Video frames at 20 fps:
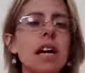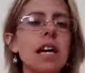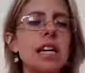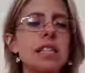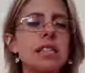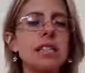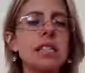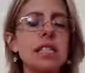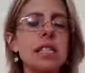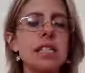
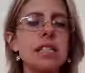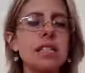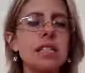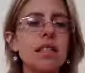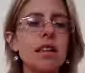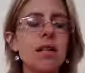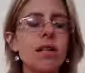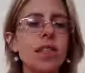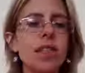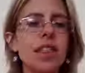It is
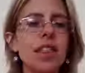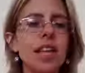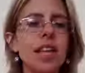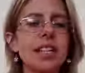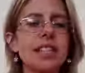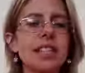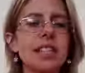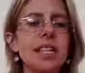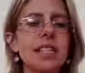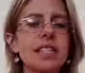
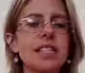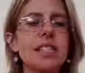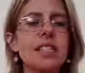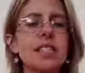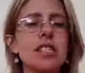something that's